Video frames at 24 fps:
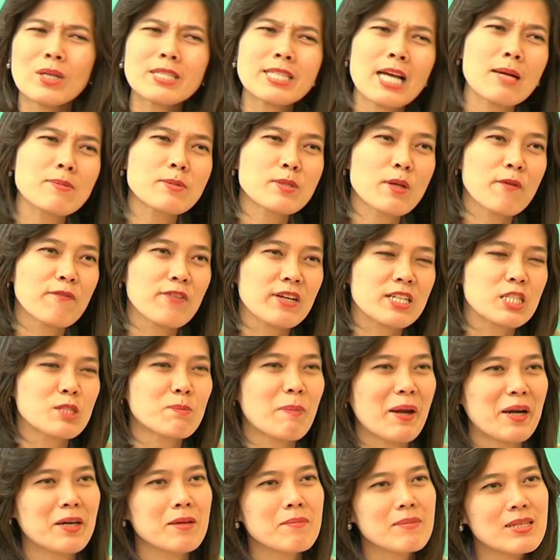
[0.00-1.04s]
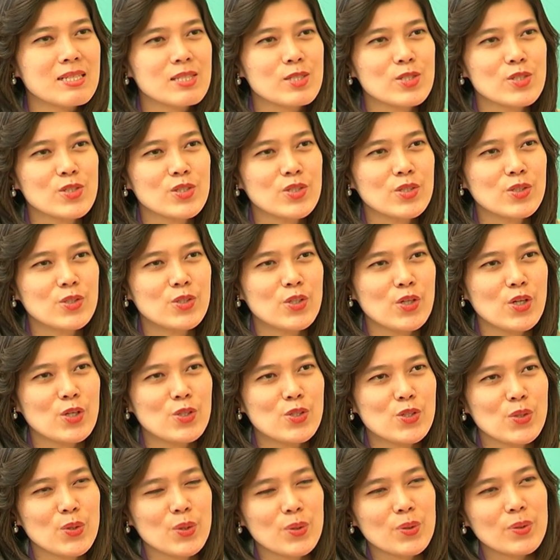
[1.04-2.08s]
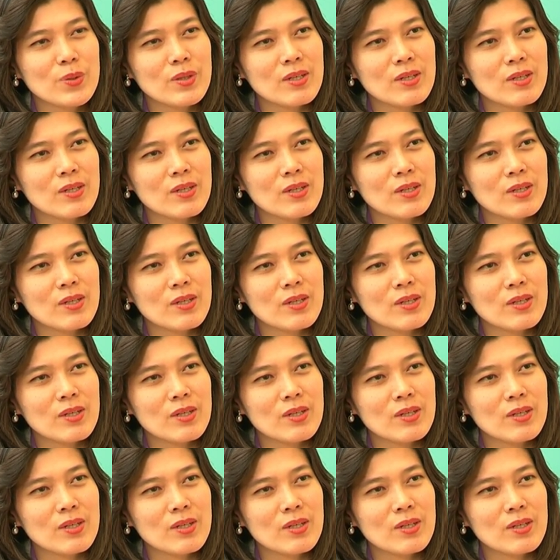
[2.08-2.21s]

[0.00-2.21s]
What types of experiments do you do?